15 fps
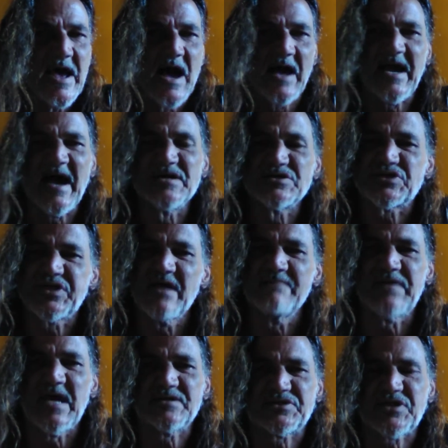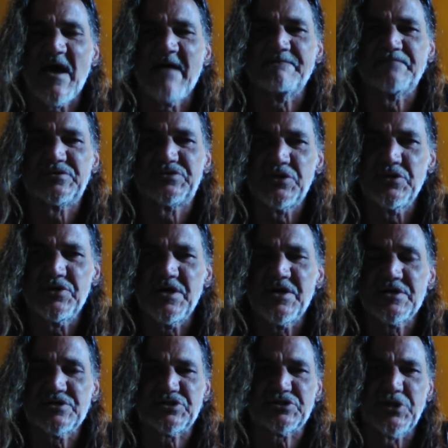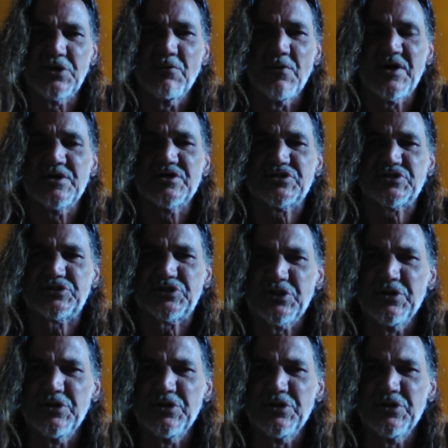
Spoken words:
a guy who's lived outside for 2 years, 2 winters,